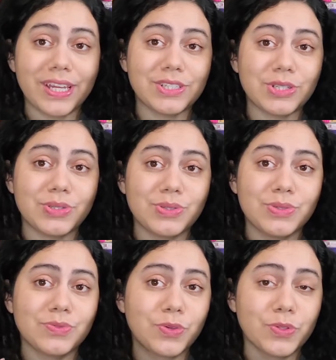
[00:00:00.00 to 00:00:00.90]

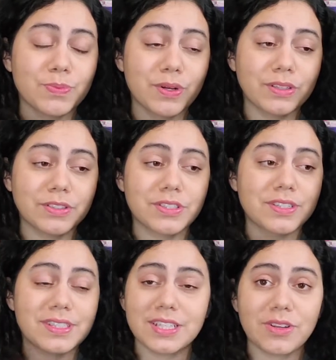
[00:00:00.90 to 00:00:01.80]
into full spoilers
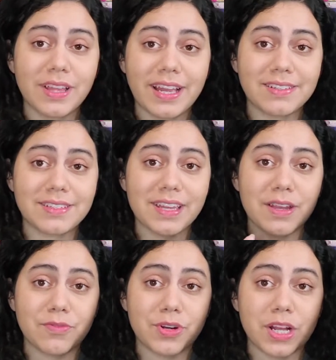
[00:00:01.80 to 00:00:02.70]
because that's all I have to say
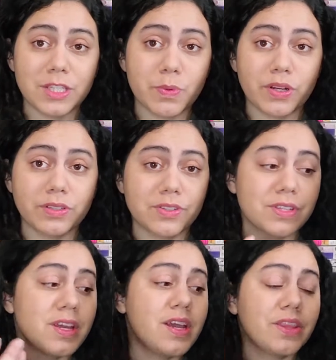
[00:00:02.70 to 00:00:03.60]
for non-spoilers.
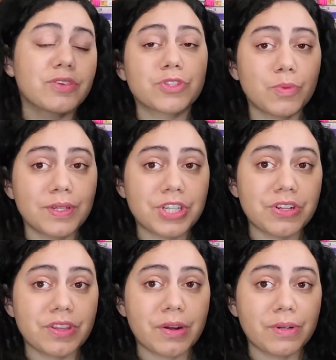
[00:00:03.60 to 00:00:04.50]
There's so much
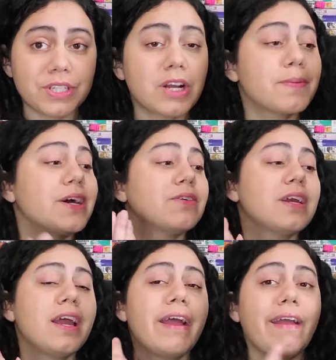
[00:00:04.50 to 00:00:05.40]
here that I want to talk about
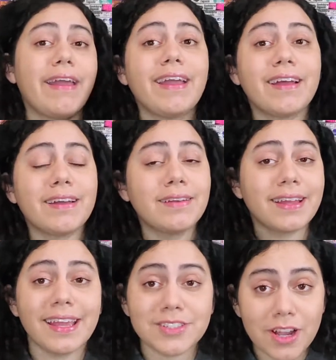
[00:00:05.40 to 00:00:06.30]
and I
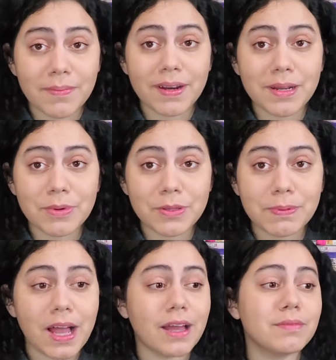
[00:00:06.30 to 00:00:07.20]
can't talk about any more of the
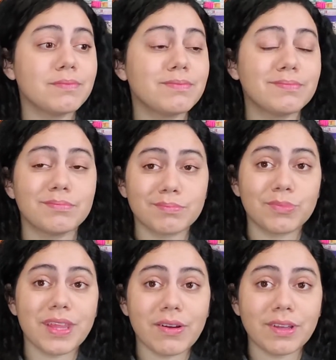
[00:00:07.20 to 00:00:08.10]
plot
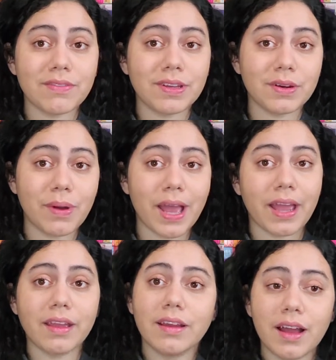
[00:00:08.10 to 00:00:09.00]
without giving it
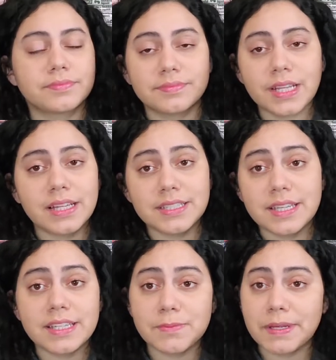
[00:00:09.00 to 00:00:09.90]
away. I
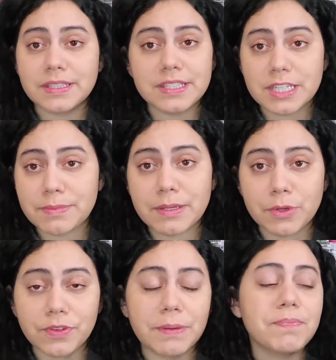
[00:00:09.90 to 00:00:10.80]
say expect this to be a
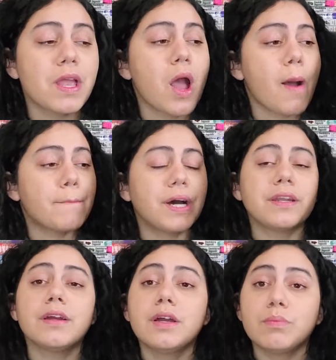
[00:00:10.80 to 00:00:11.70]
movie. But
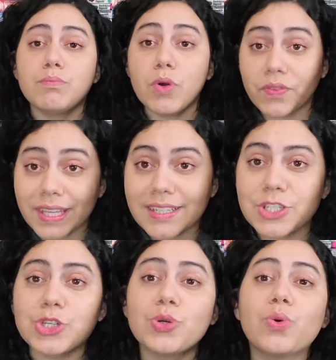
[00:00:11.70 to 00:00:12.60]
moving
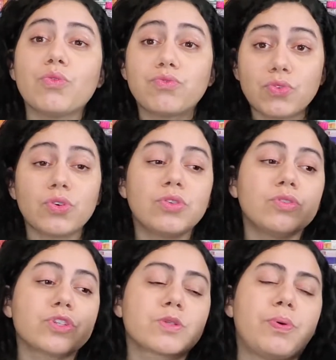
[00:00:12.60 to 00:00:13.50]
into
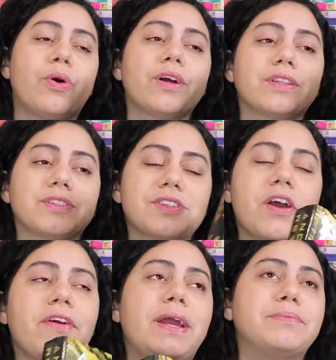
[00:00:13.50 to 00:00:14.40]
full spoilers.
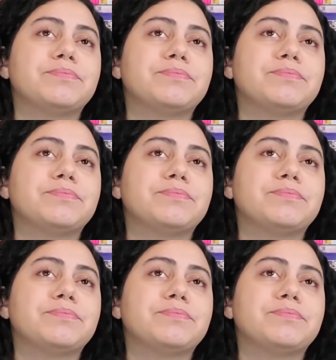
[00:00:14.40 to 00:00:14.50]
All right